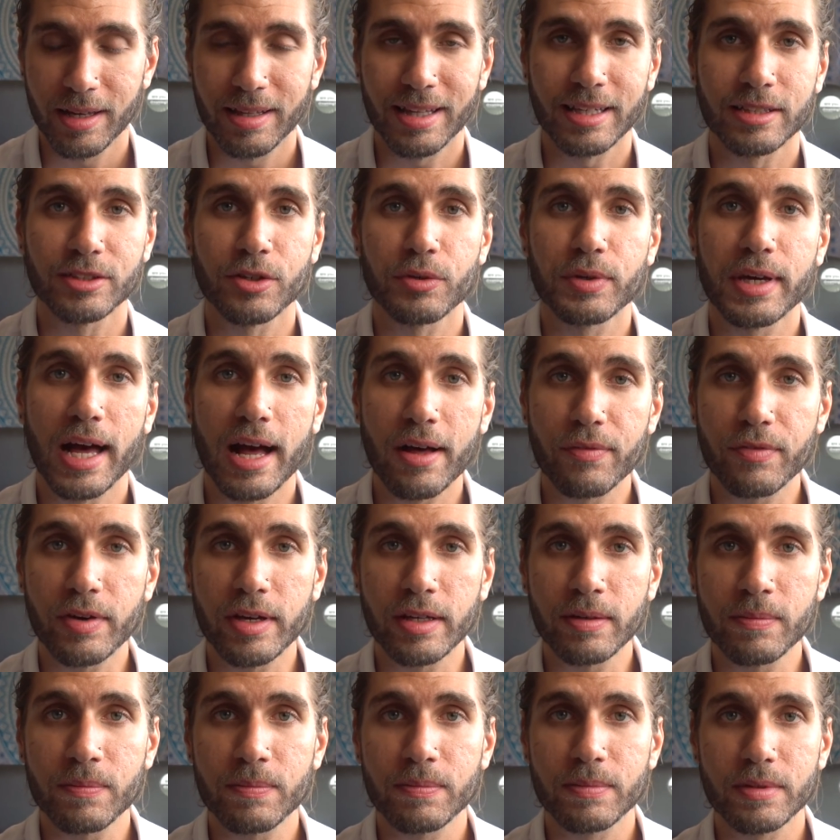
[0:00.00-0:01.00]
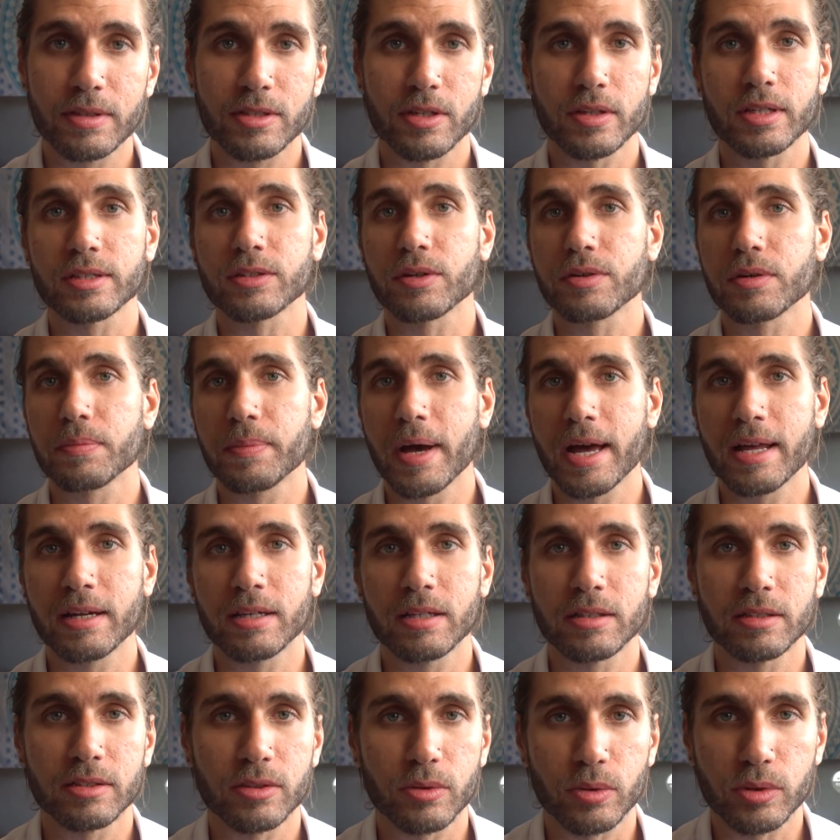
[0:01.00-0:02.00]
There's no caffeine, so there's no
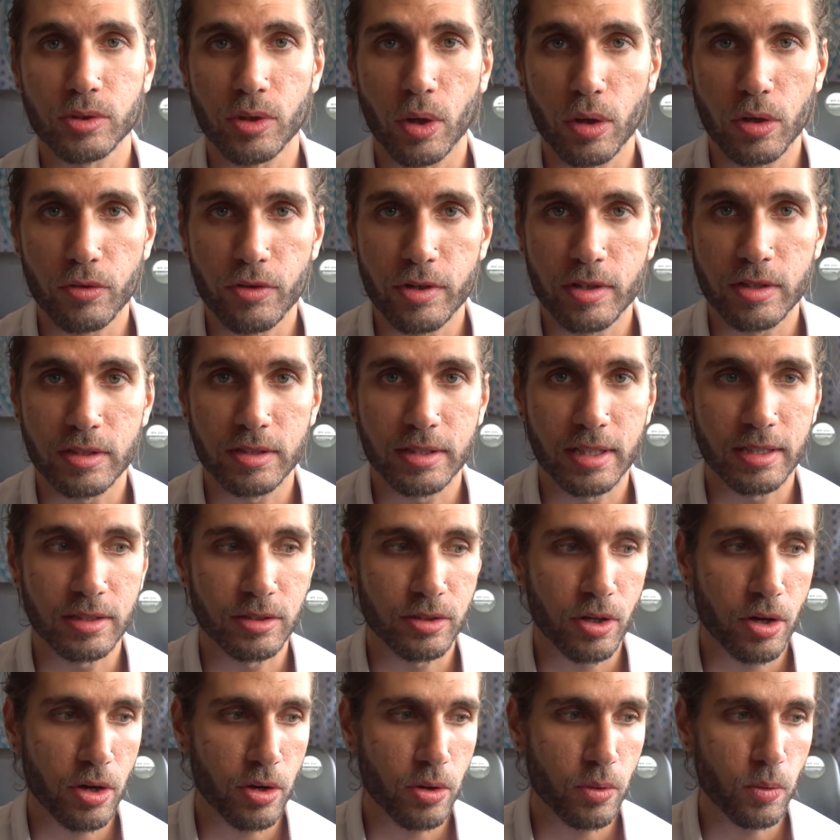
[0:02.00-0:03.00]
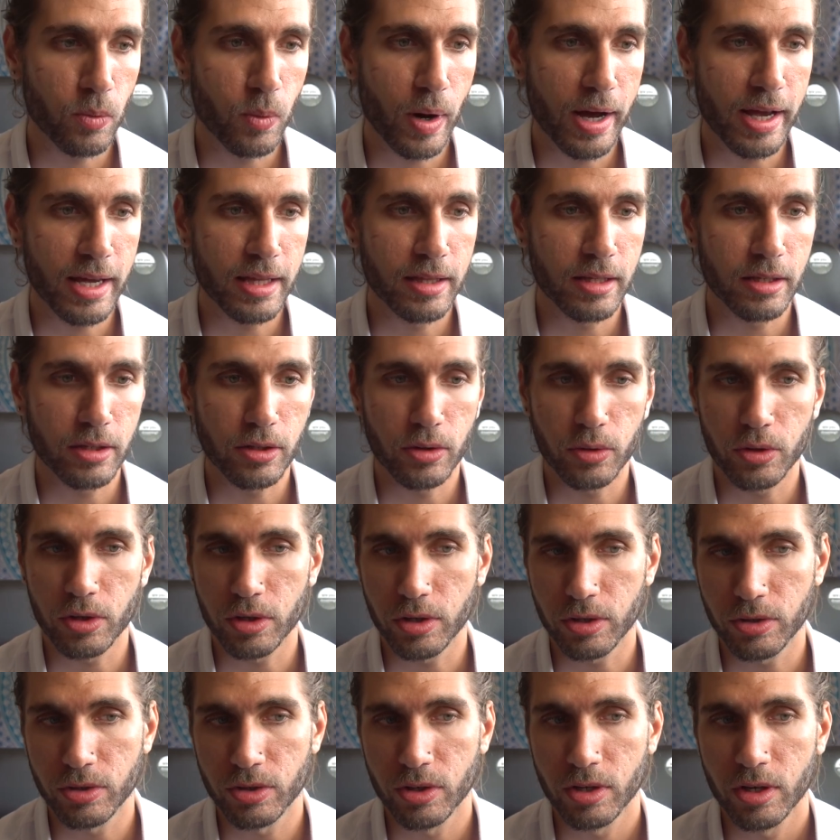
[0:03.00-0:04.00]
dependence or tolerance. There's no way that you
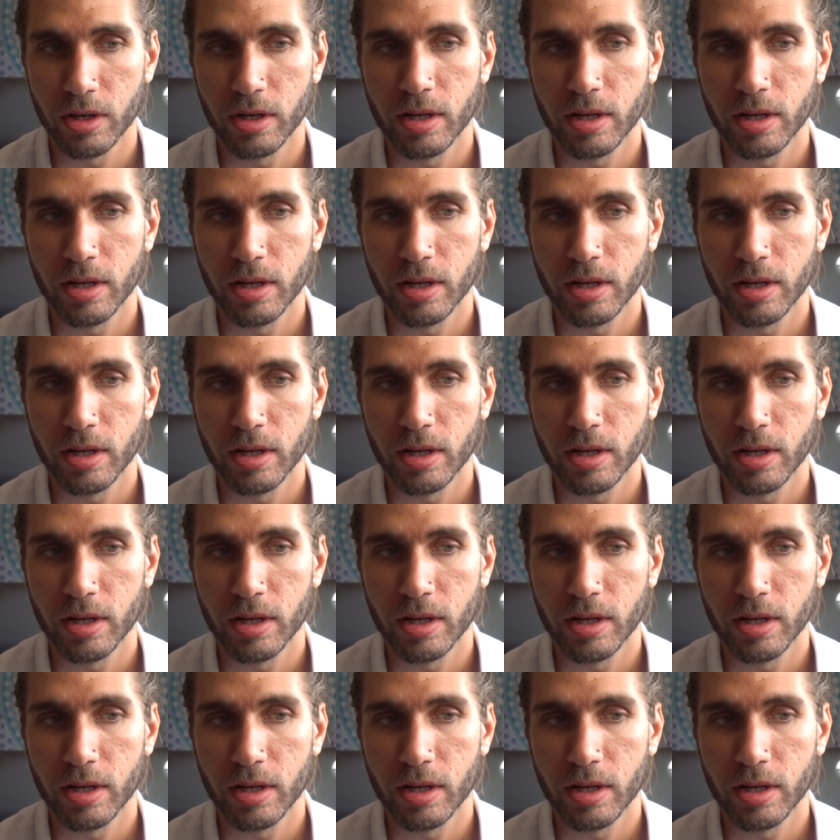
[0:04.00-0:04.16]
could